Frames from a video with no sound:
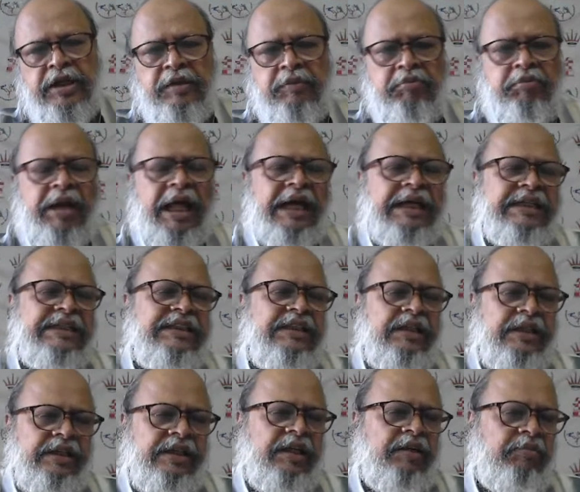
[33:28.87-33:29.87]
black is
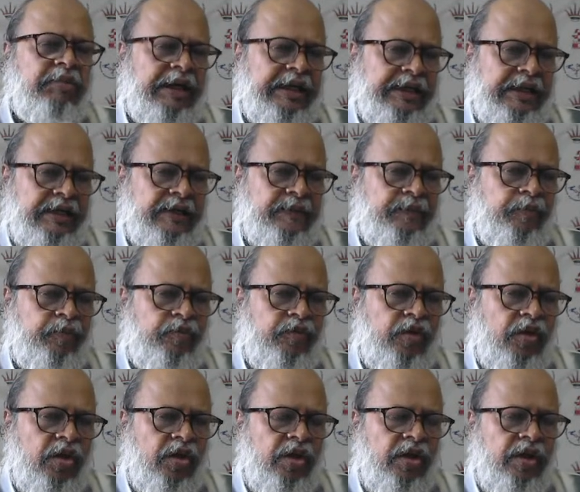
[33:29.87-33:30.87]
little better,
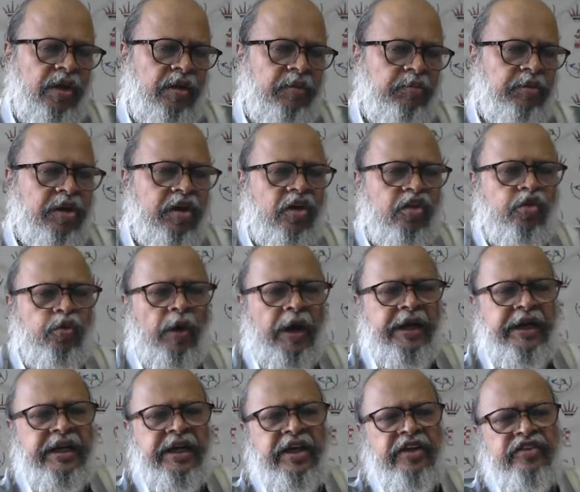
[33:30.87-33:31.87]
because
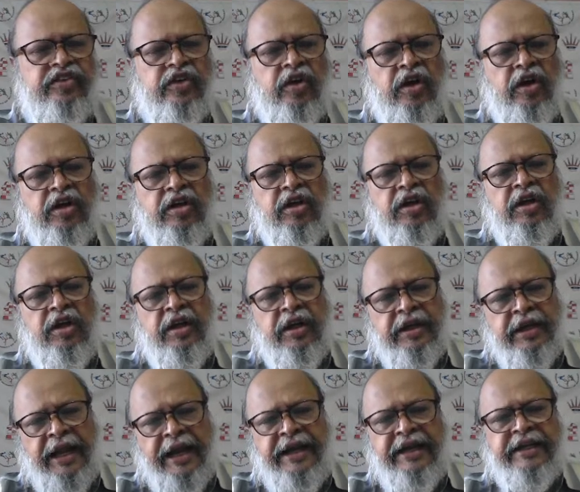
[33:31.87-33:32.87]
white has got
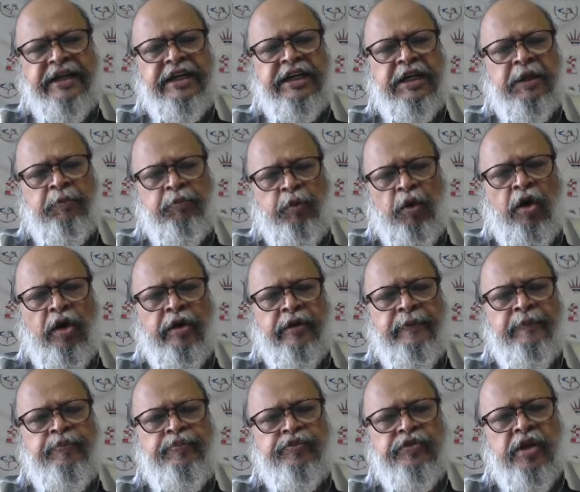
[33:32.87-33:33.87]
knight and a
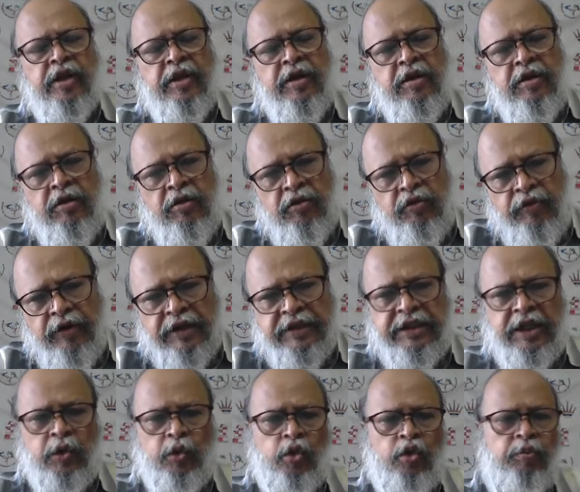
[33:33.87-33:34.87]
pawn for
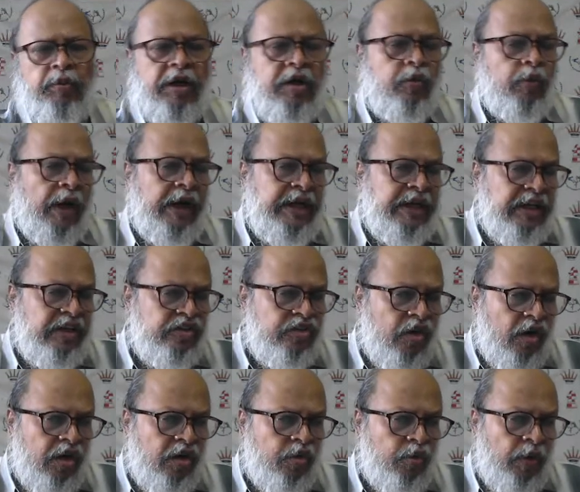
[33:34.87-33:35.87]
the rook, but white has
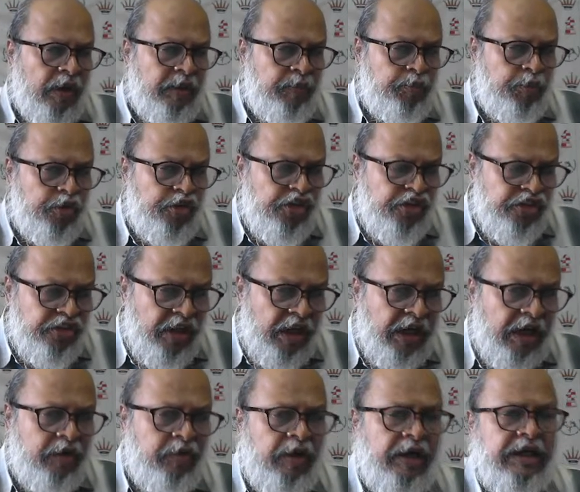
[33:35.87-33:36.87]
got one positional
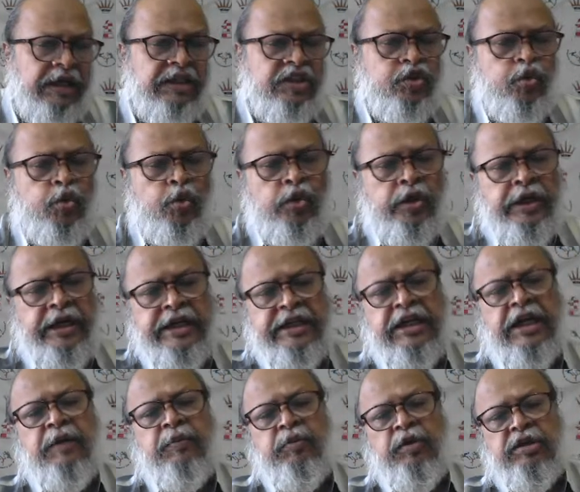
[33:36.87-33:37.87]
advantage to
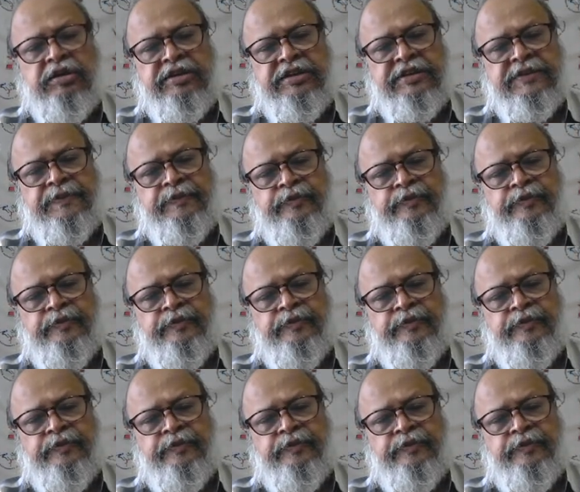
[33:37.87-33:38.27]
connected pawns.